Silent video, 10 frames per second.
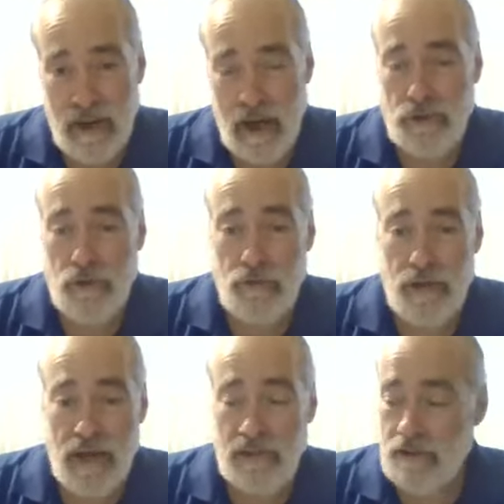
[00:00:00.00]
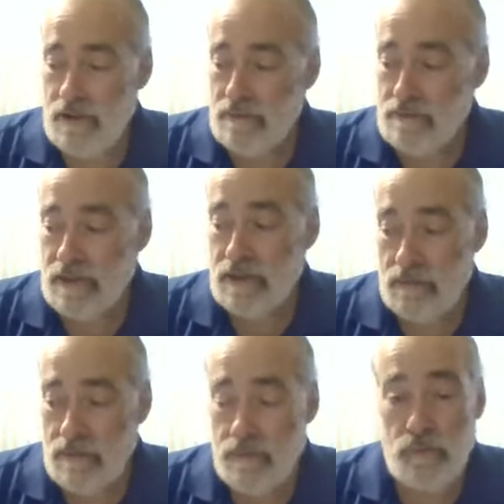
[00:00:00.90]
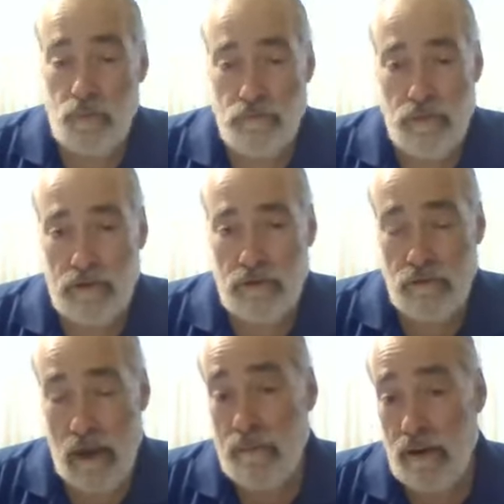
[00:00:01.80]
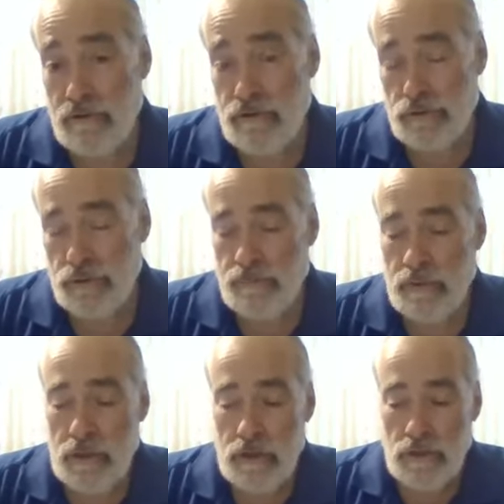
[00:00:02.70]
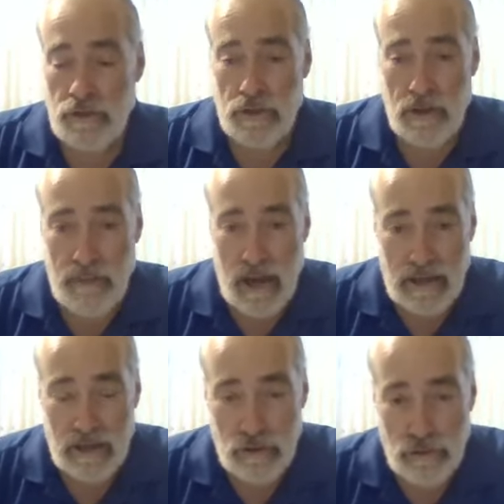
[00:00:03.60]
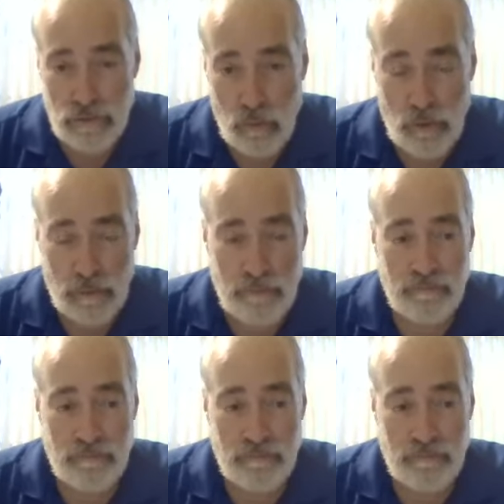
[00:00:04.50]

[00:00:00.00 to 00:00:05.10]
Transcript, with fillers: I know they had made the commitment with the rabbi of the shul to come back and learn more.